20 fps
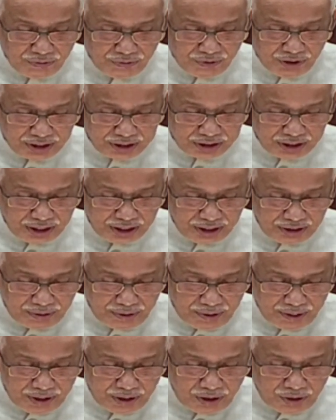Further,
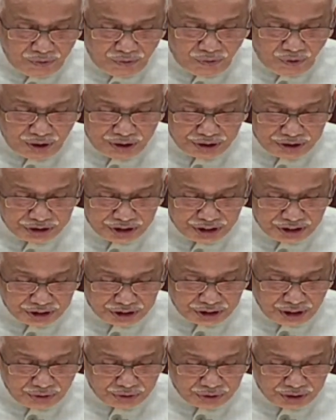forty-six
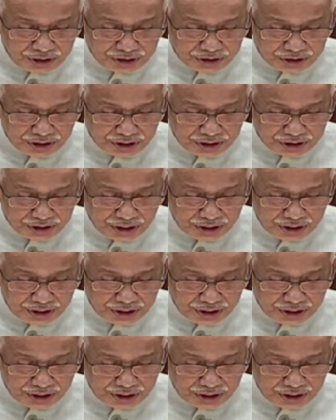thousand six